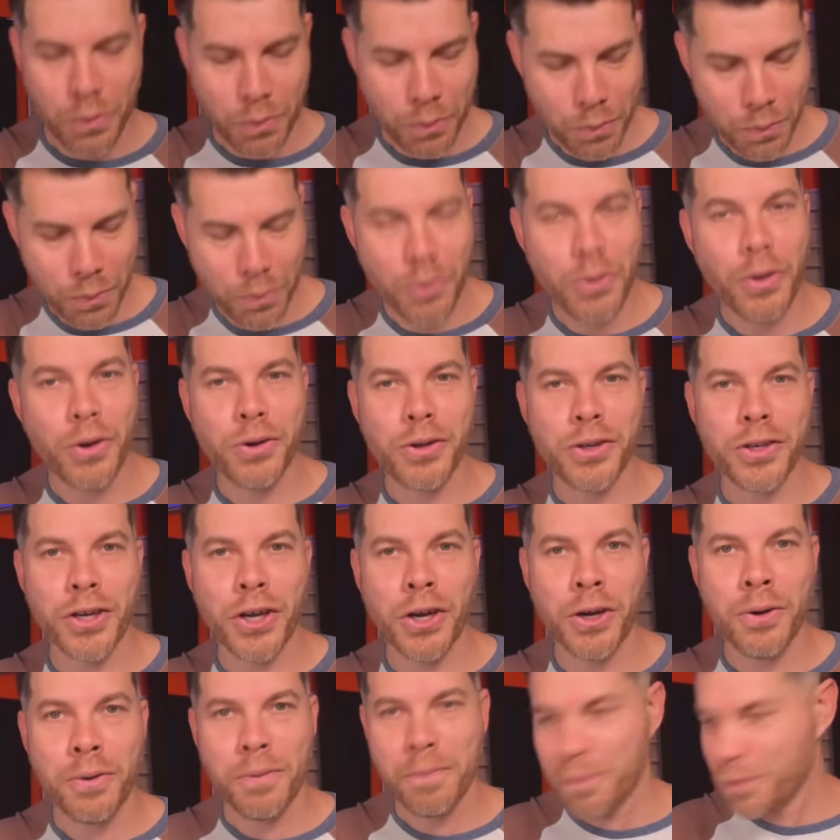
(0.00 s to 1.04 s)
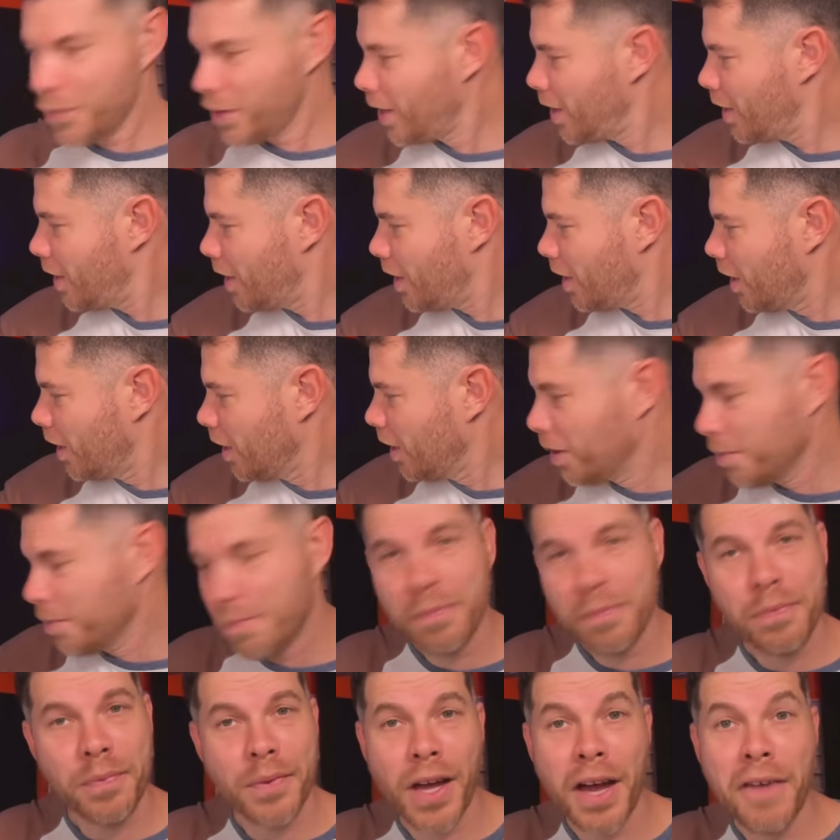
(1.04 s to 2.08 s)
Well, there you go um,
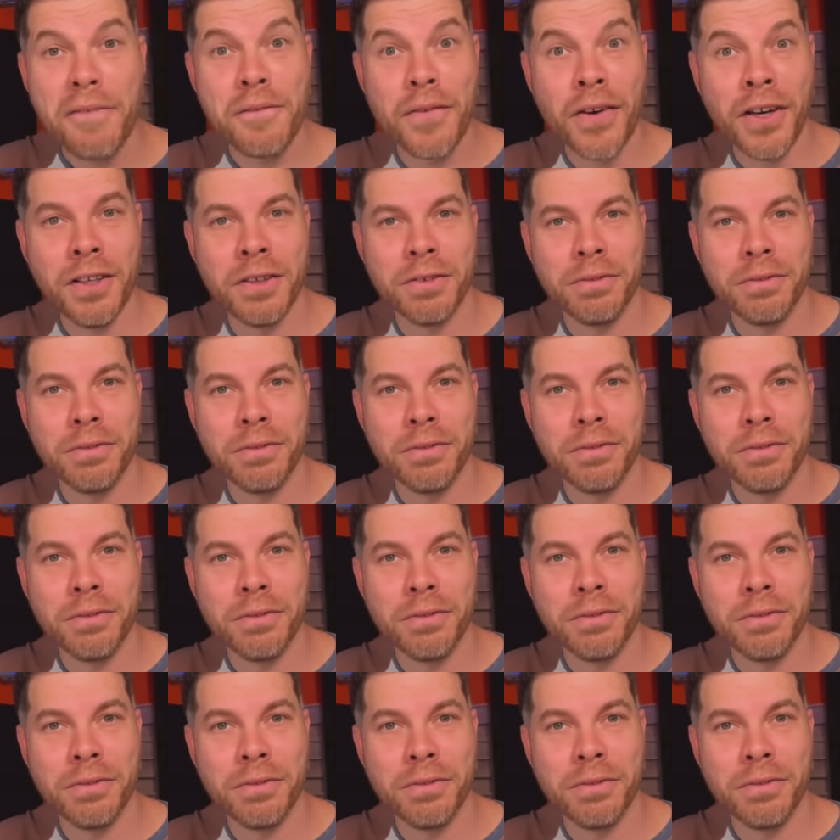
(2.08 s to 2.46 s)
have fun.